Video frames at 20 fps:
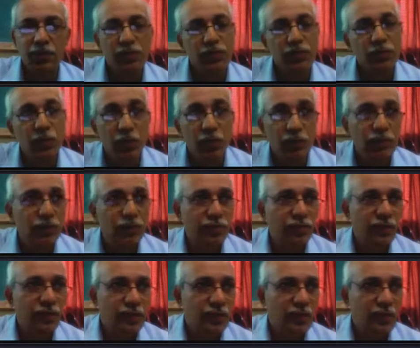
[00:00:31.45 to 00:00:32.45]
You will also
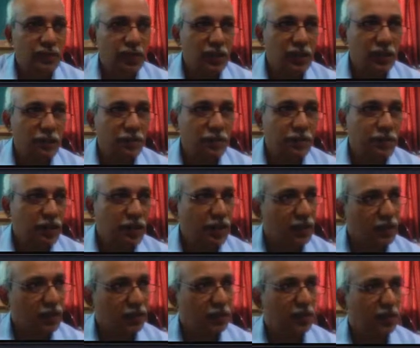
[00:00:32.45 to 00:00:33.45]
visit that
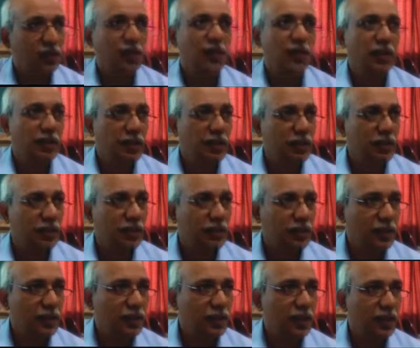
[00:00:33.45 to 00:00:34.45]
and read that in
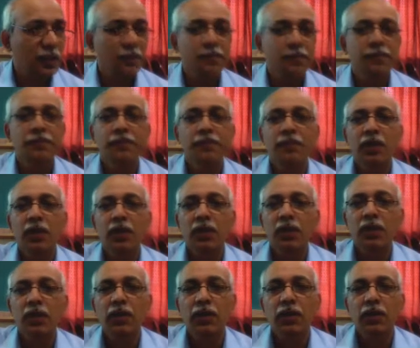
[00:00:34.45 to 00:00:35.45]
detail,
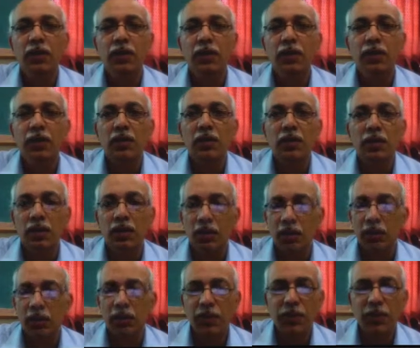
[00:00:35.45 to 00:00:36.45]

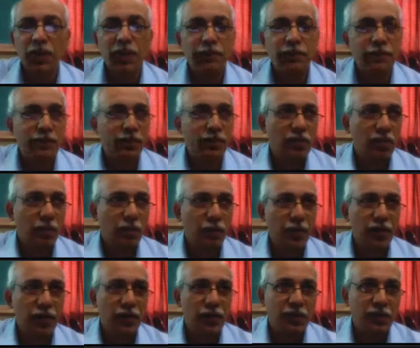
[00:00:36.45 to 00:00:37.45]
but I have
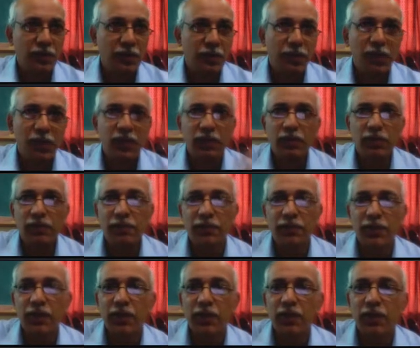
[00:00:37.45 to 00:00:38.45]
copied some part of
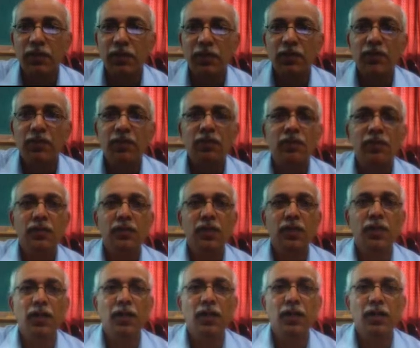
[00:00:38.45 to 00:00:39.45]
that,
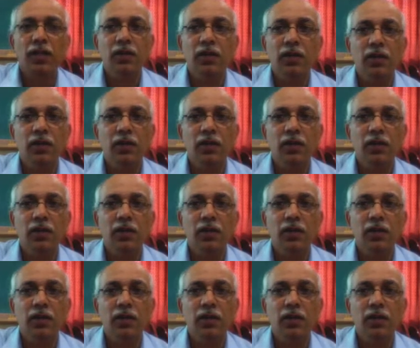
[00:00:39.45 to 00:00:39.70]
and